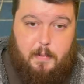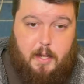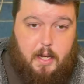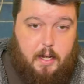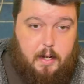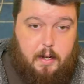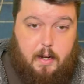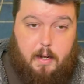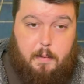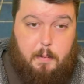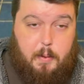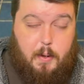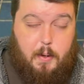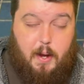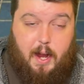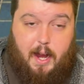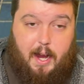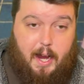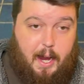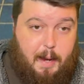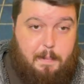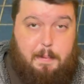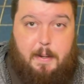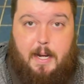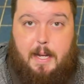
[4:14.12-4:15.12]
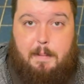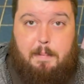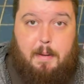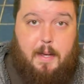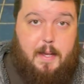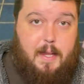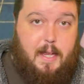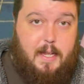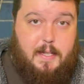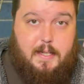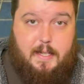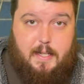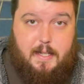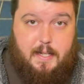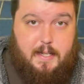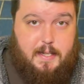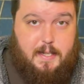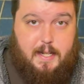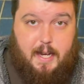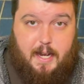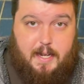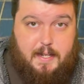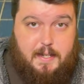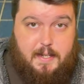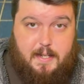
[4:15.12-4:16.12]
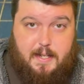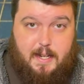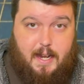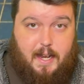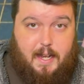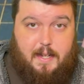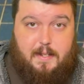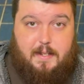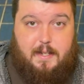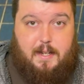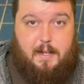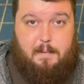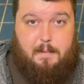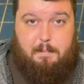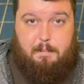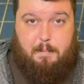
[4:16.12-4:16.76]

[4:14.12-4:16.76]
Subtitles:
and I will happily put that to the test at some